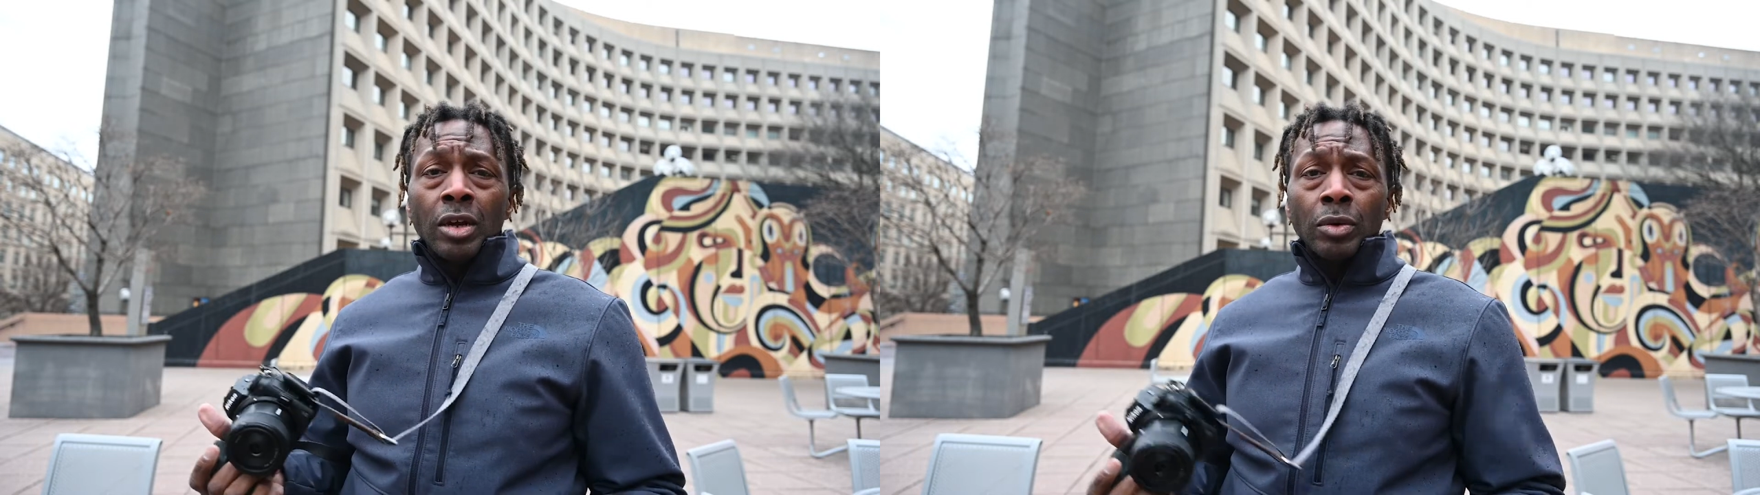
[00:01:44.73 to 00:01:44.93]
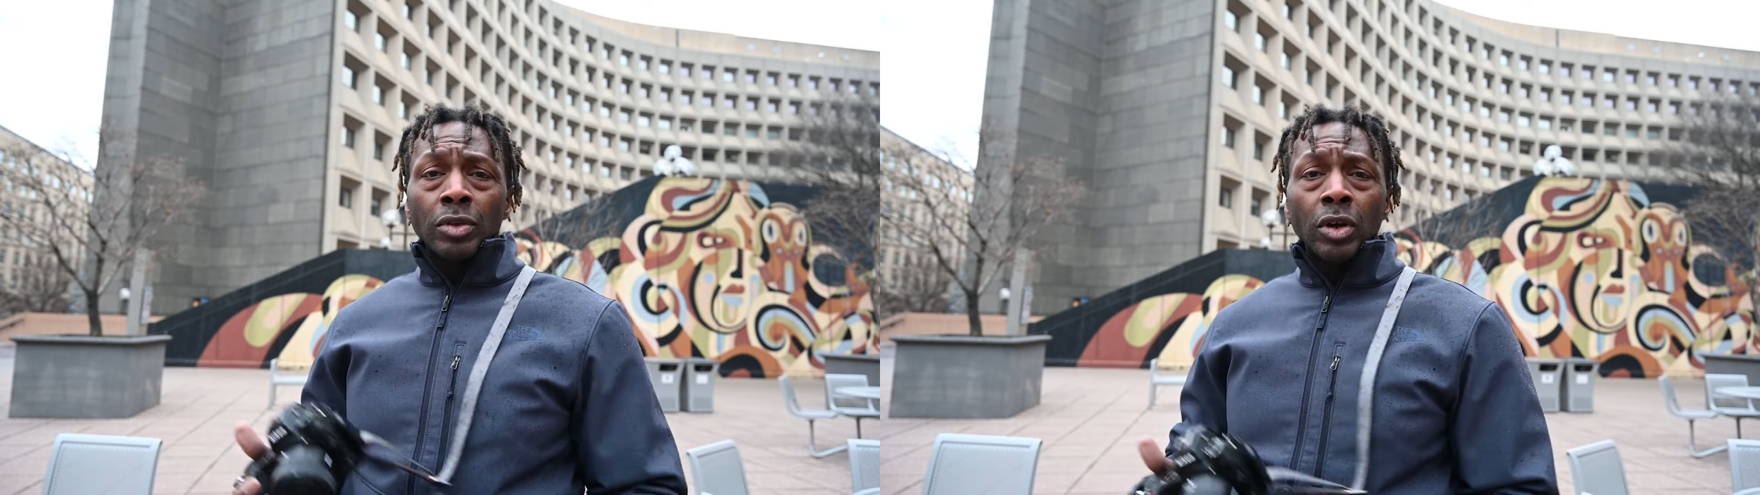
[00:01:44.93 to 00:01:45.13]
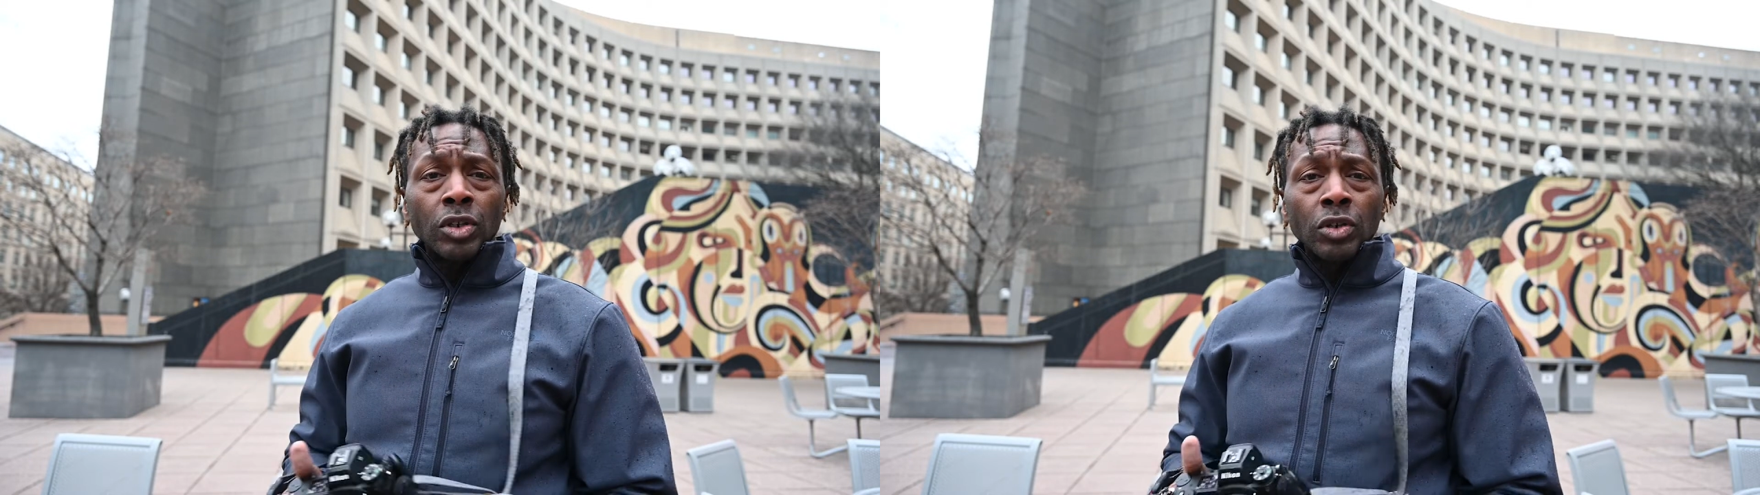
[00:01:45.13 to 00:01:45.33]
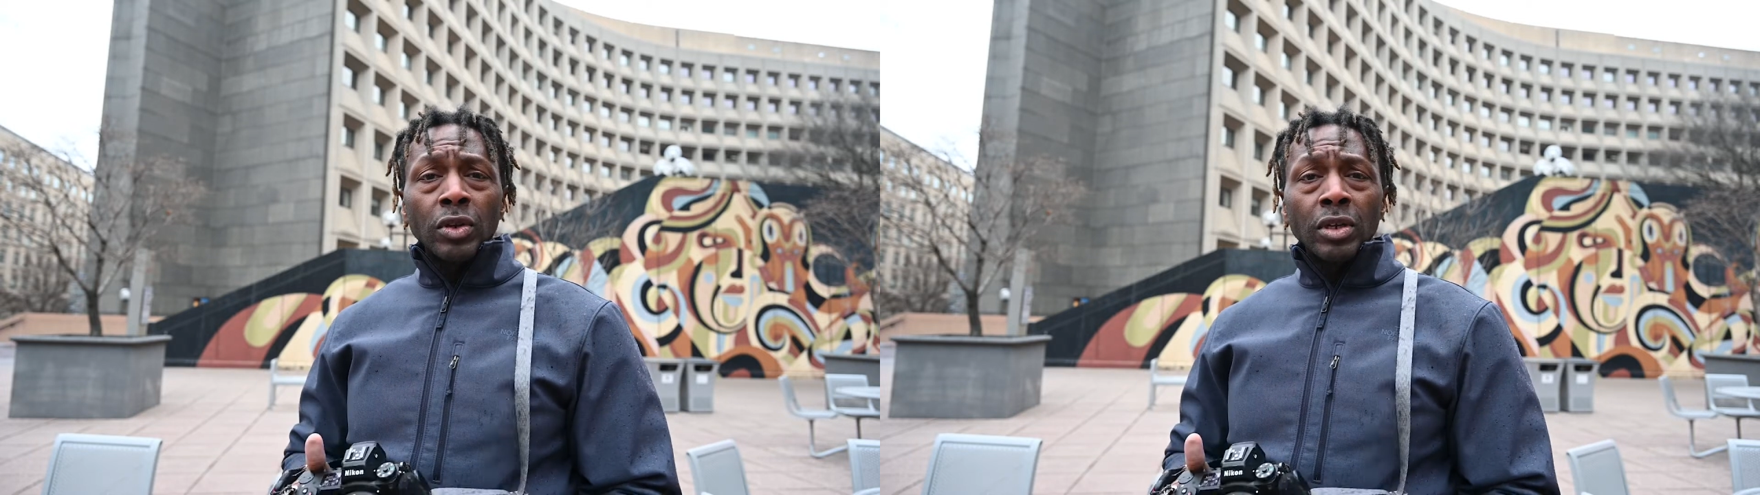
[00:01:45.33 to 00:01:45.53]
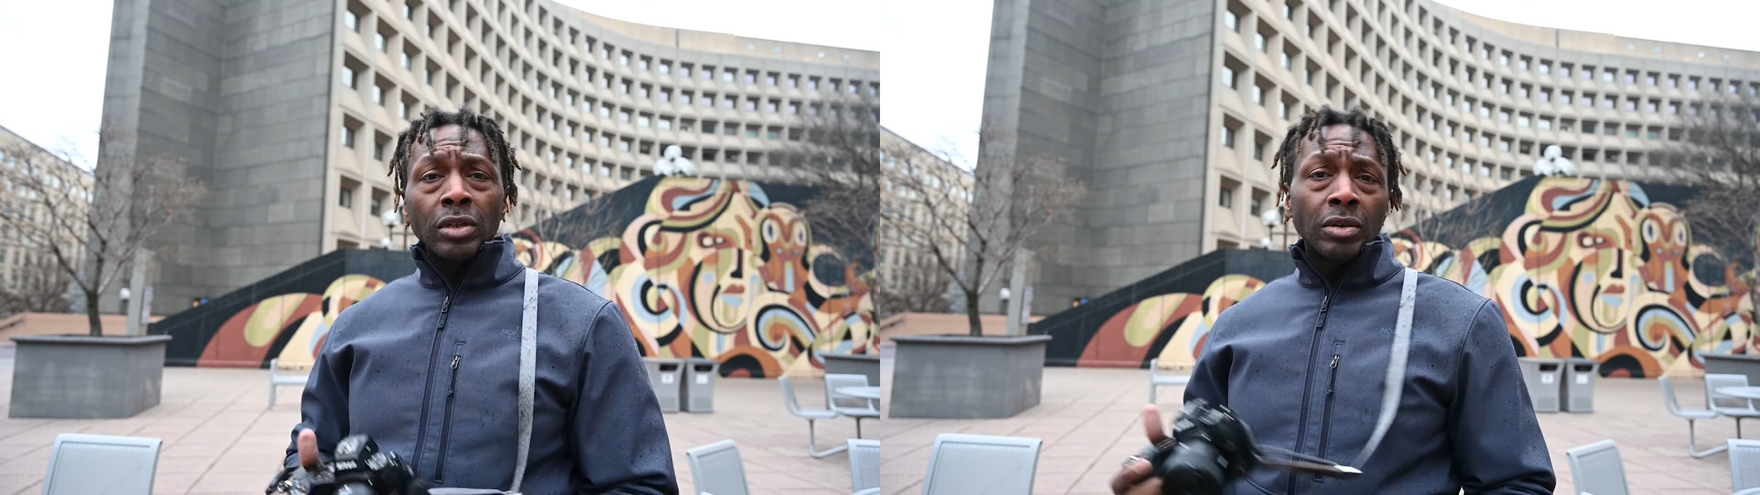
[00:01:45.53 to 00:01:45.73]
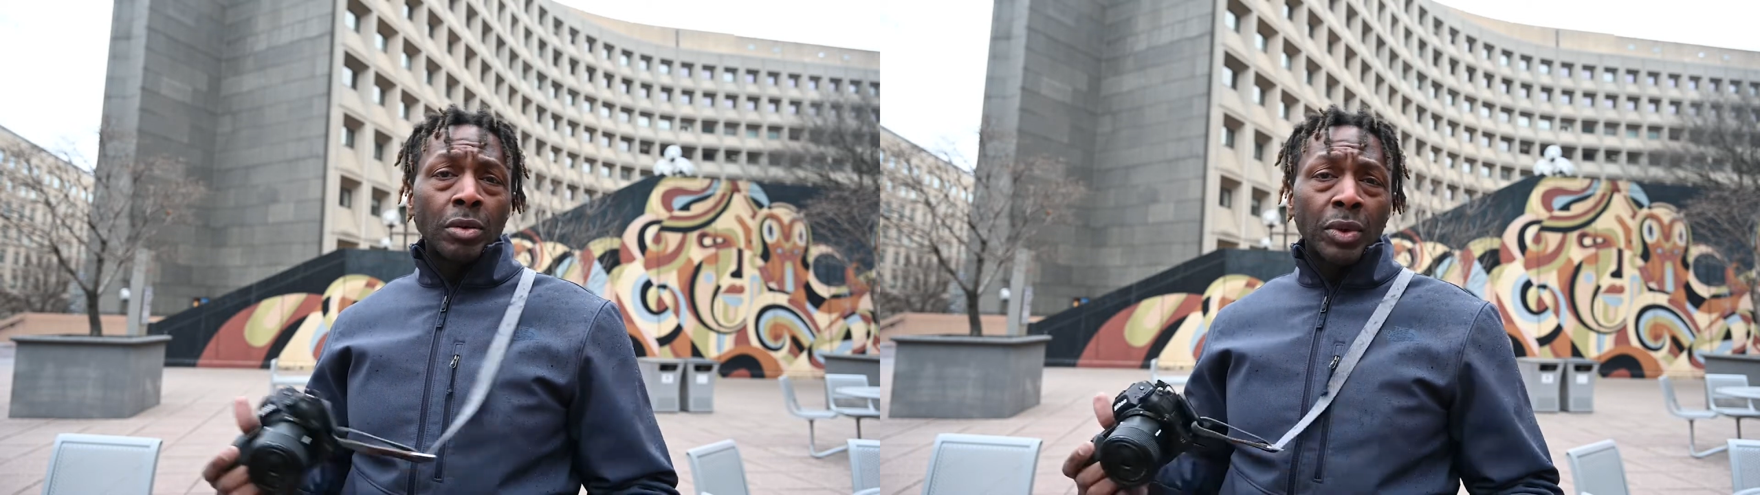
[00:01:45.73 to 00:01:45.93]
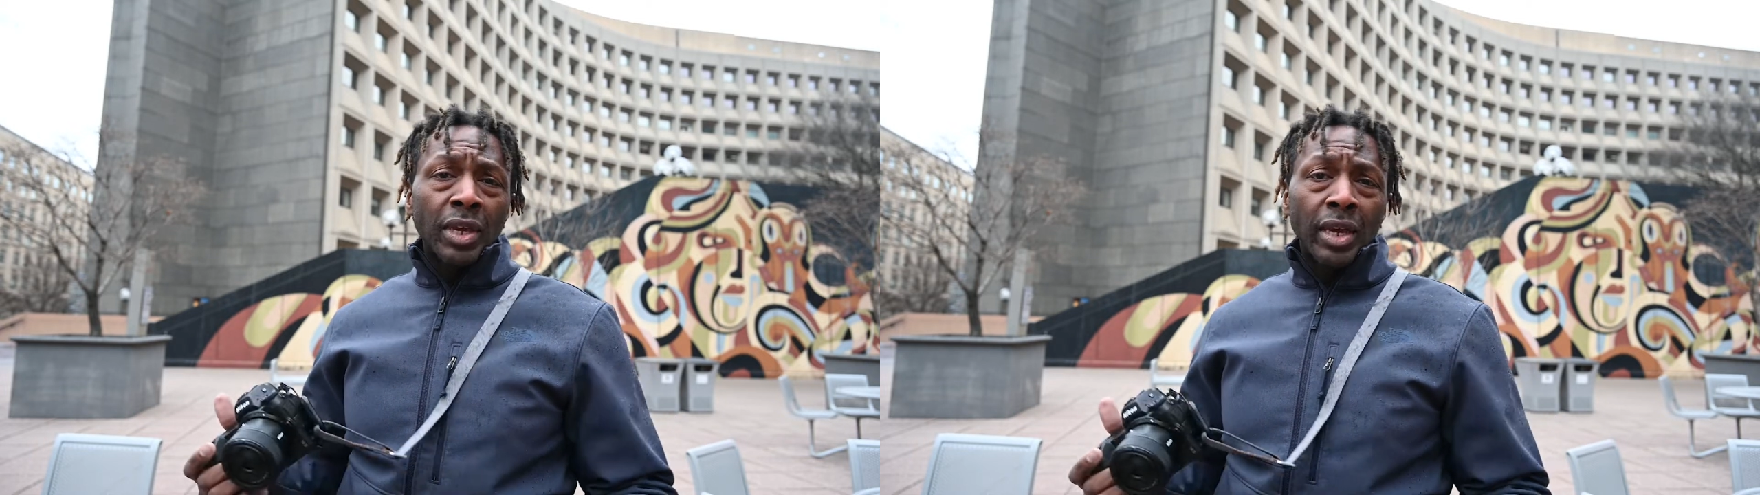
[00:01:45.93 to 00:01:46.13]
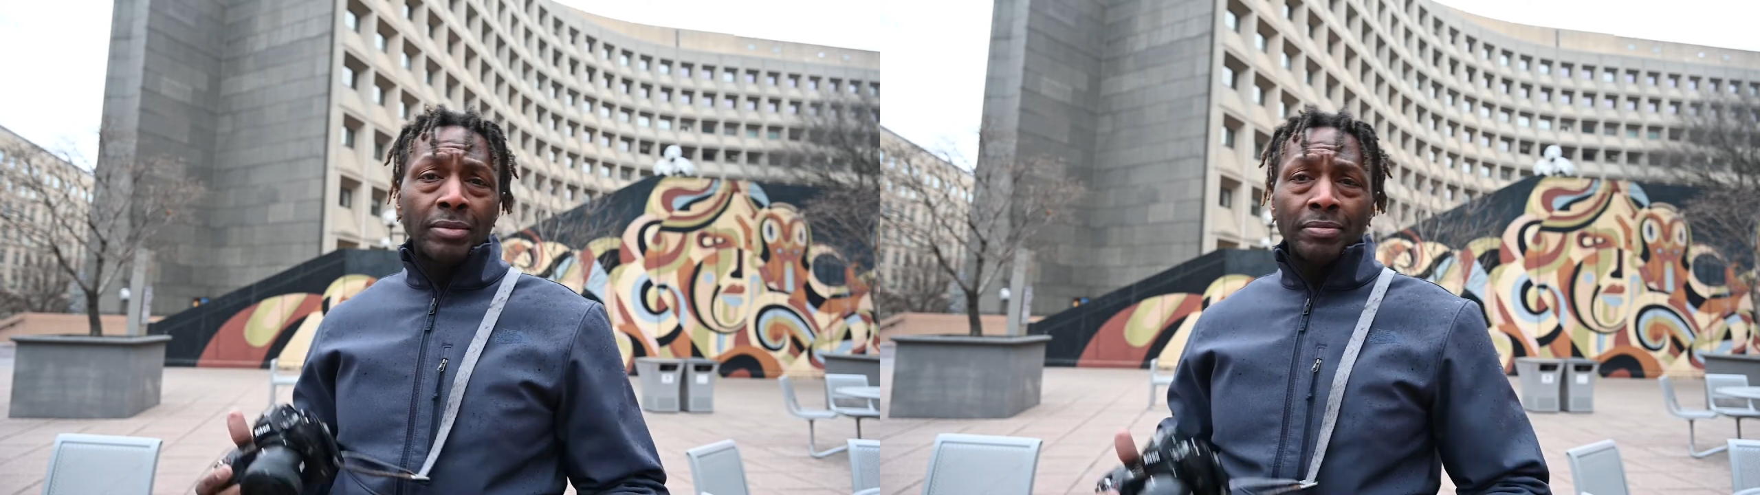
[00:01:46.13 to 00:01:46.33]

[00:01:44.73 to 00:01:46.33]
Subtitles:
we'll start shooting and see what we get.